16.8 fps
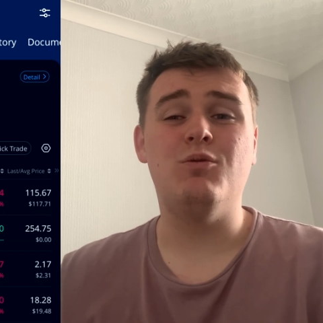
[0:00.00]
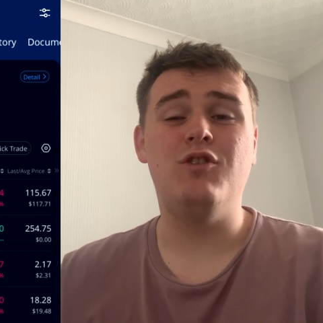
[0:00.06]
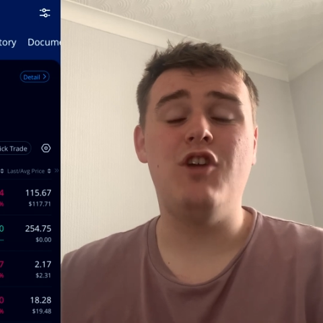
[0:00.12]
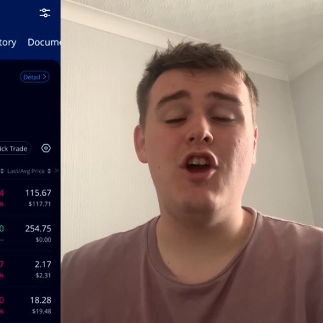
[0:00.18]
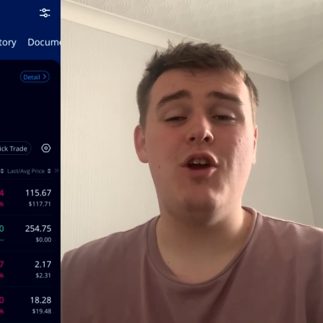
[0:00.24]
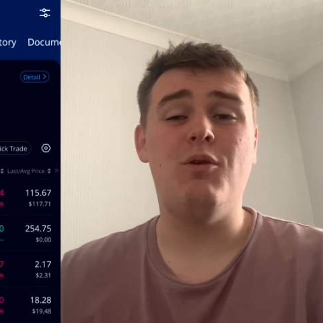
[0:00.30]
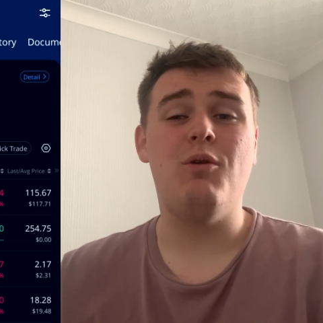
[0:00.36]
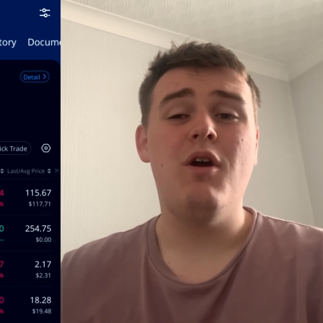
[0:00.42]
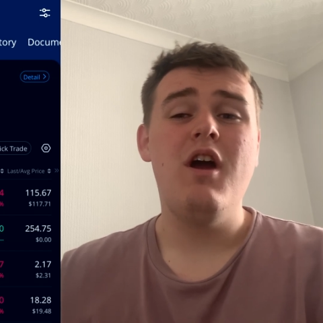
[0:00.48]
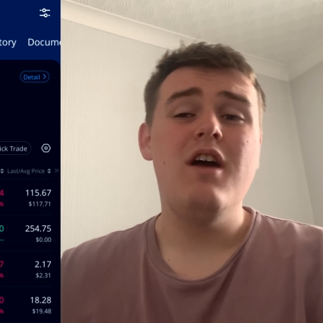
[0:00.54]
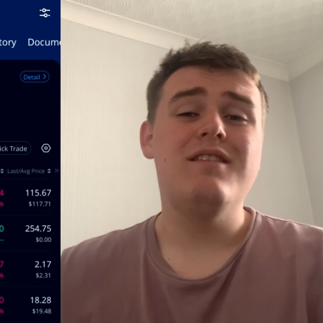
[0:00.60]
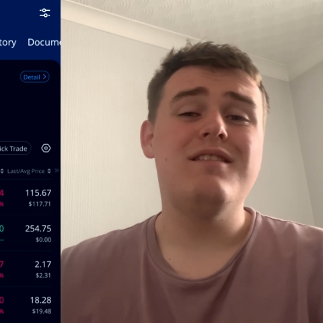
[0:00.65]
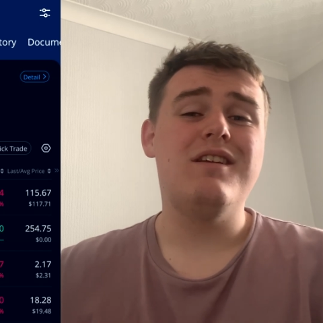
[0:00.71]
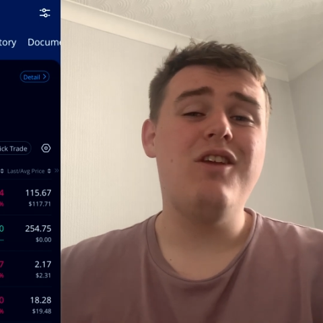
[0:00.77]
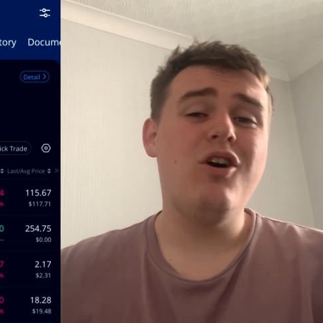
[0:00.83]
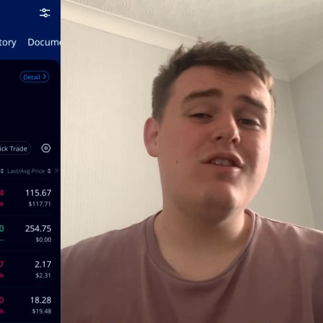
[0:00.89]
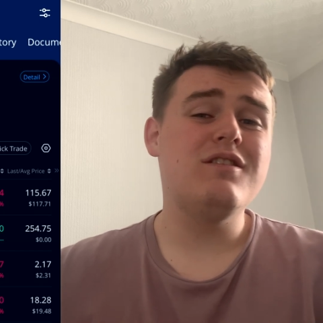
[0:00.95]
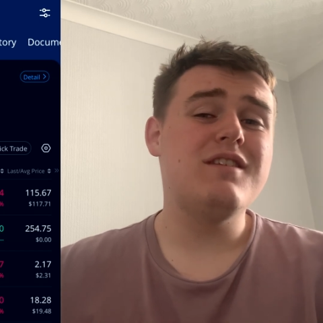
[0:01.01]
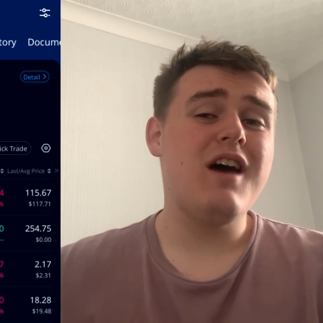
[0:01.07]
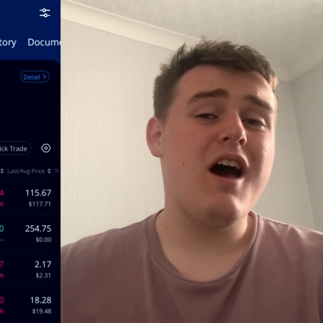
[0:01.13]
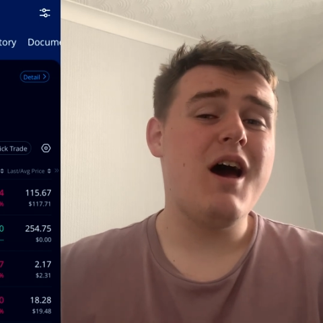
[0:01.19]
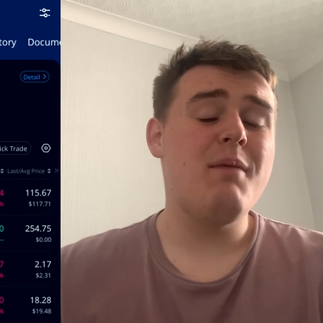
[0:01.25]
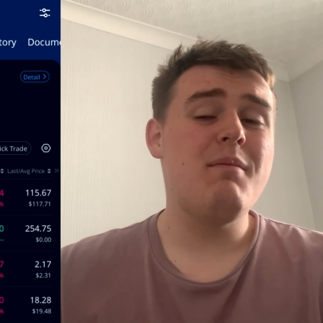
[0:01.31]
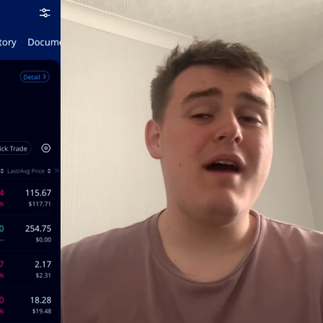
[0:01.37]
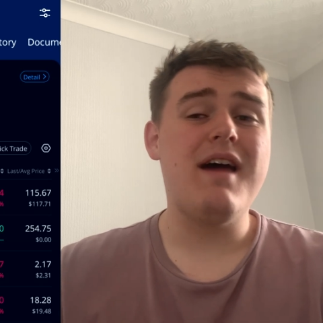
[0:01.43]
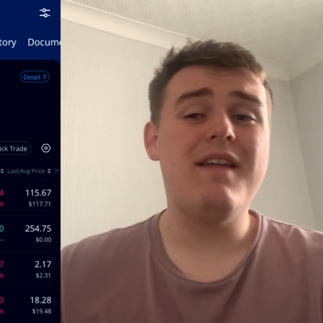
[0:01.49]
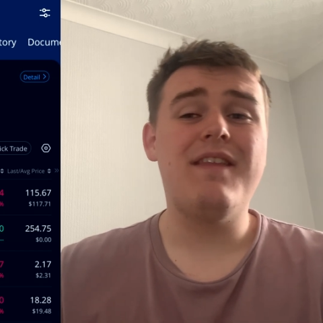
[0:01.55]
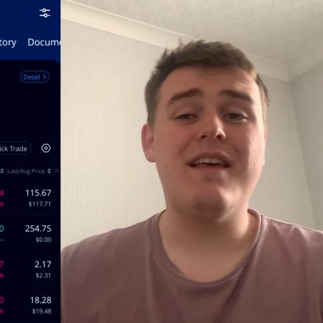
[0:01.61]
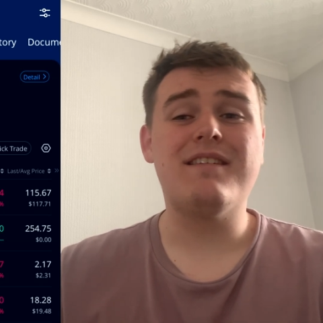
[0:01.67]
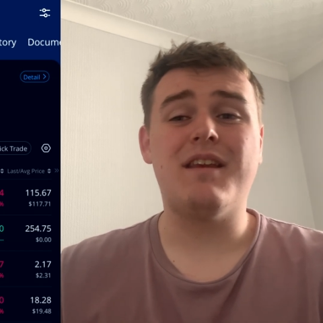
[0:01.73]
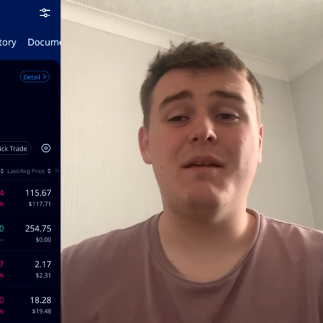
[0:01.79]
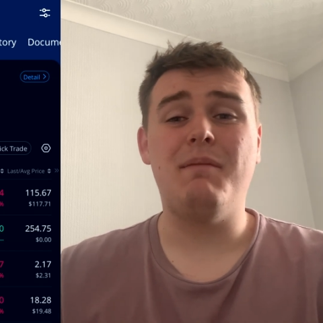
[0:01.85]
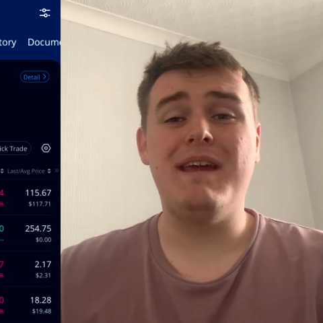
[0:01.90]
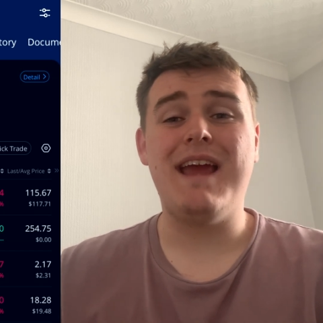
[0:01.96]
do. So long term,
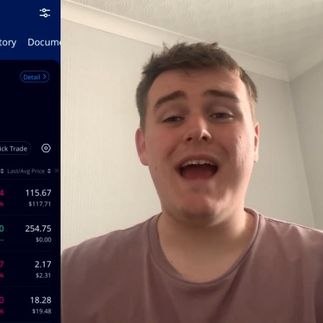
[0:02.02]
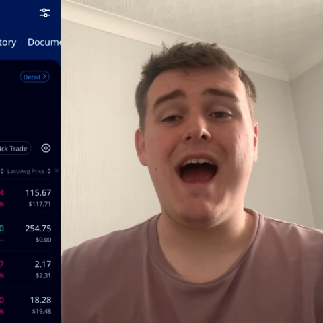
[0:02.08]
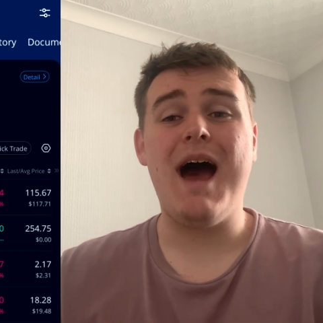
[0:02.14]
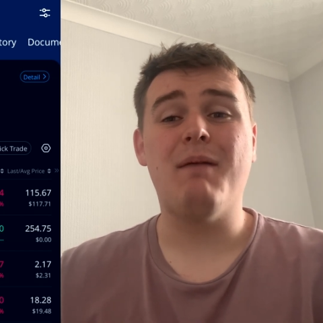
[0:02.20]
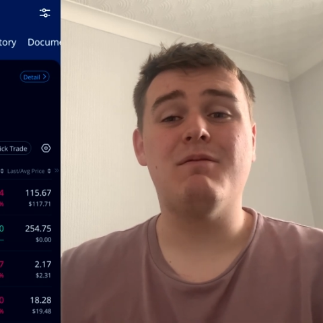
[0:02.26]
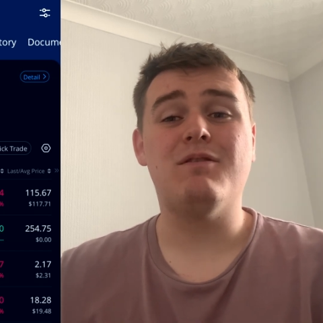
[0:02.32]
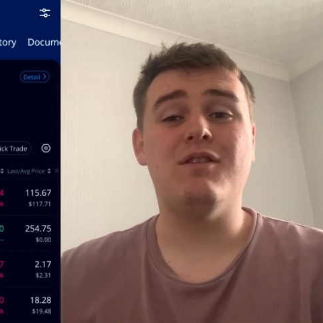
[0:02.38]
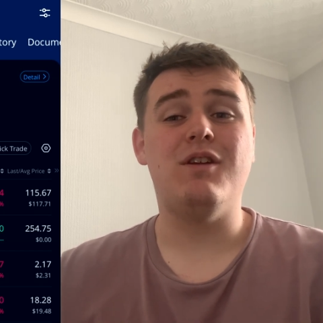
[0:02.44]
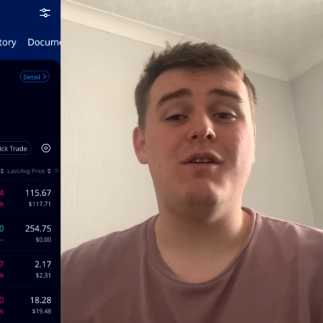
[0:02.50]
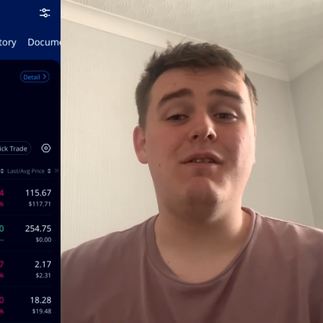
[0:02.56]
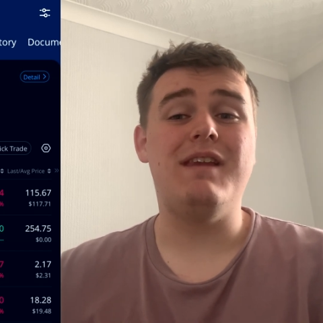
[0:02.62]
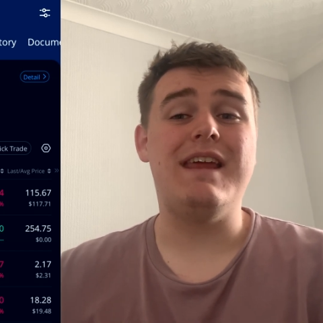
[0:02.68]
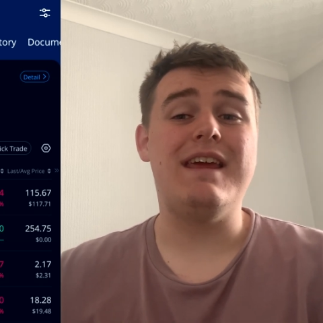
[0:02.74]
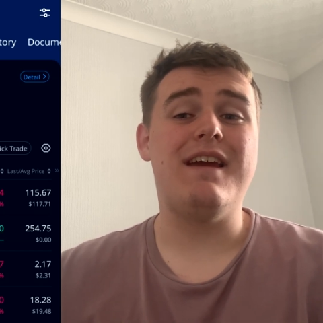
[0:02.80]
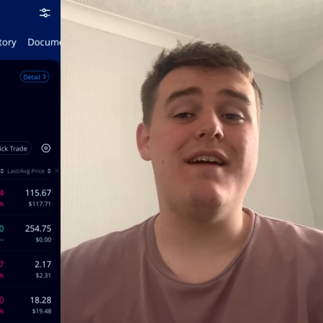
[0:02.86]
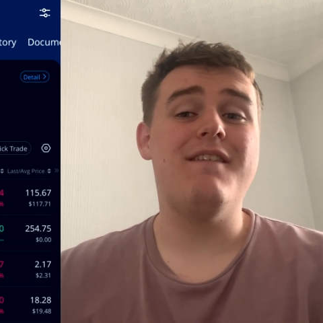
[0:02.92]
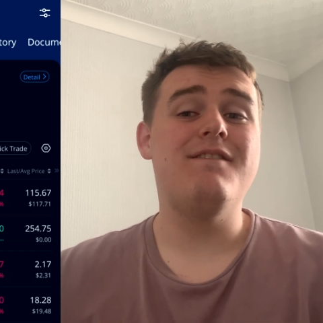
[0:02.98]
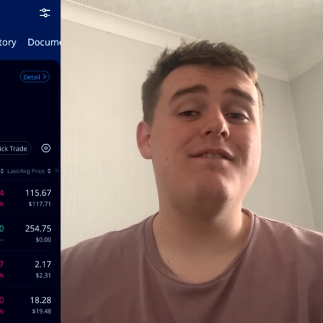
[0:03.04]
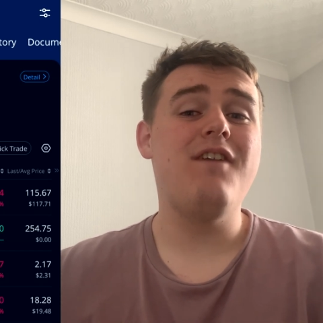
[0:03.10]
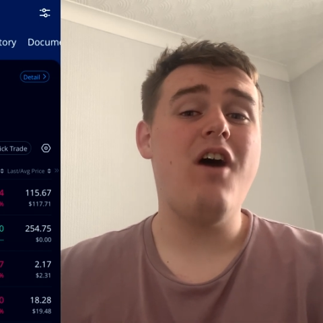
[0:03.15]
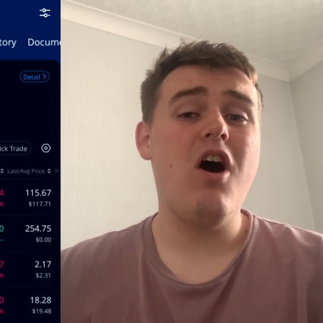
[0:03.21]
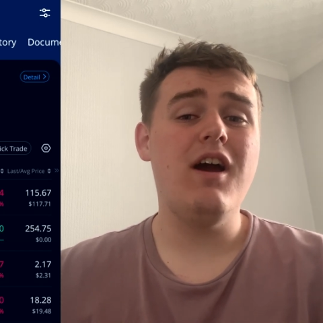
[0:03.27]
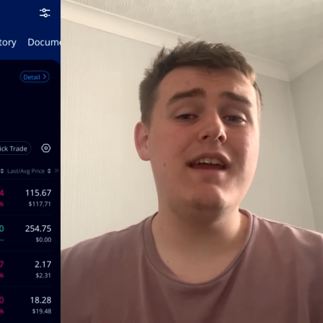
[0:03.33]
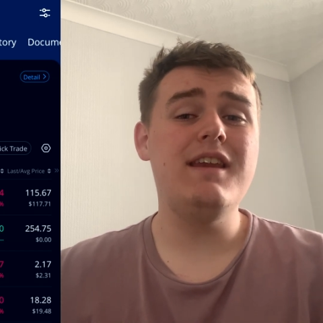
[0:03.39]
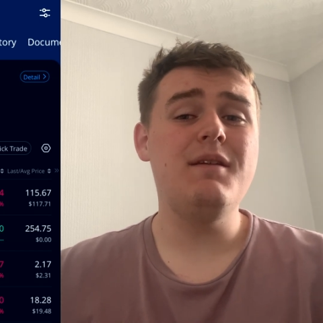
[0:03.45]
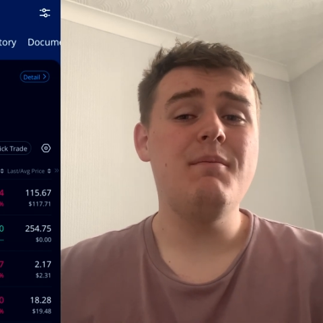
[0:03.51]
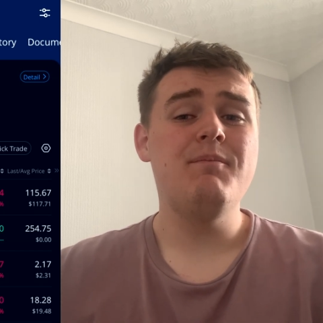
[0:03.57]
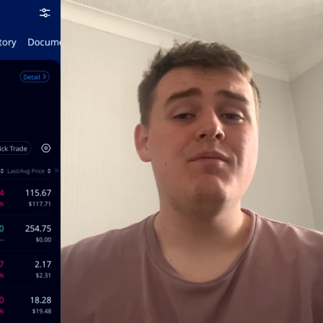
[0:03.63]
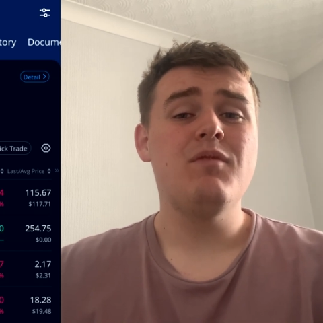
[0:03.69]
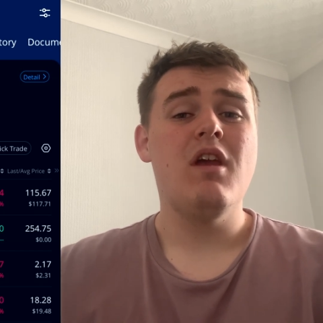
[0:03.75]
that's going to be absolutely fine.